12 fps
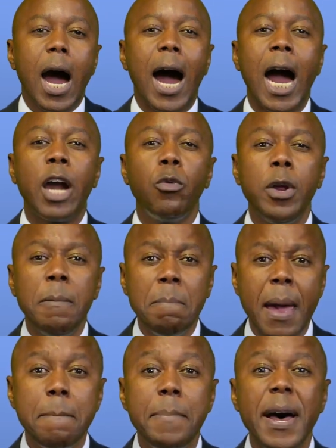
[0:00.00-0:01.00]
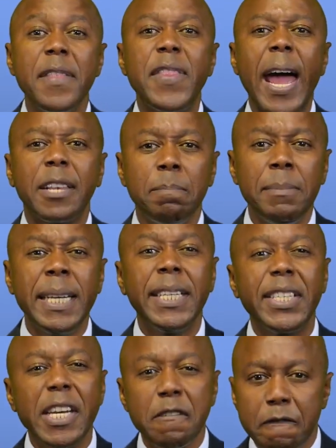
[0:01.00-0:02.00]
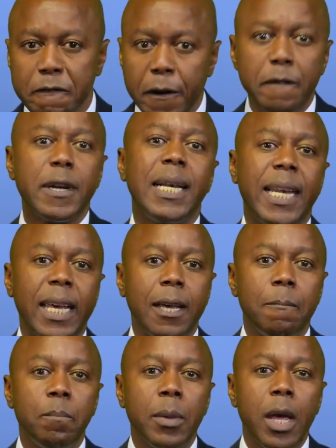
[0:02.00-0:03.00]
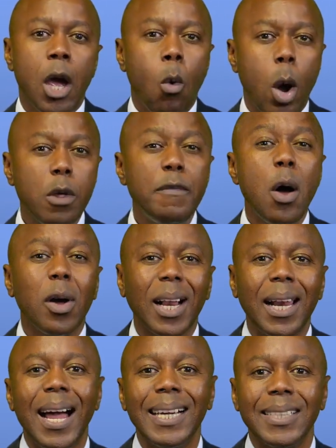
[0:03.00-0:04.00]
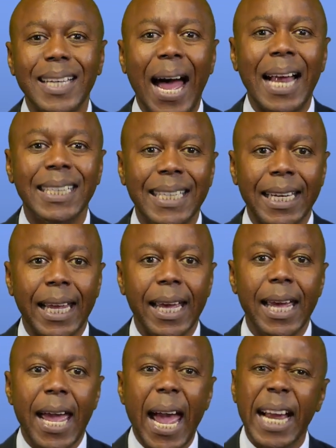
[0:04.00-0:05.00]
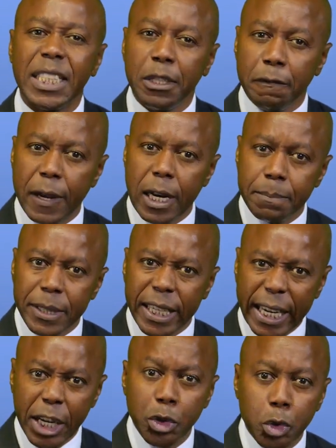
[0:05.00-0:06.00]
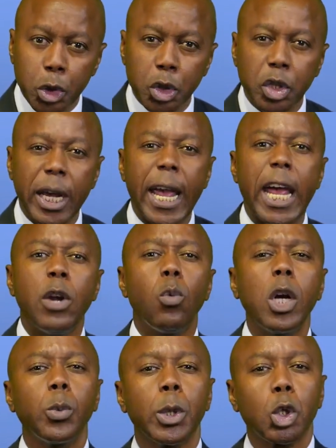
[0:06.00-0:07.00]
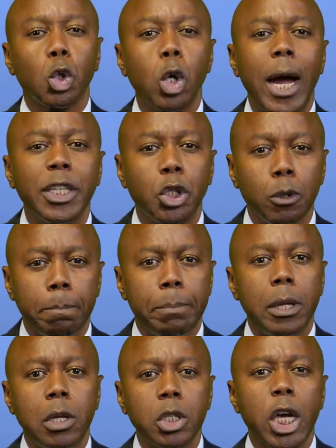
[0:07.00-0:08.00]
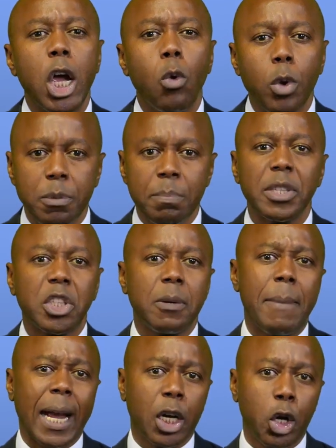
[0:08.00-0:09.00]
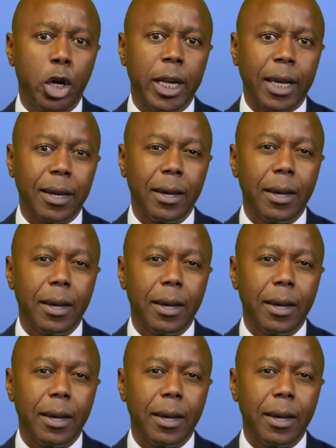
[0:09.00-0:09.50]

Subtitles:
I remember that meeting vividly. One of our clients, Andile, had developed an interest in what we were trying to build with Mr. Mac Learning.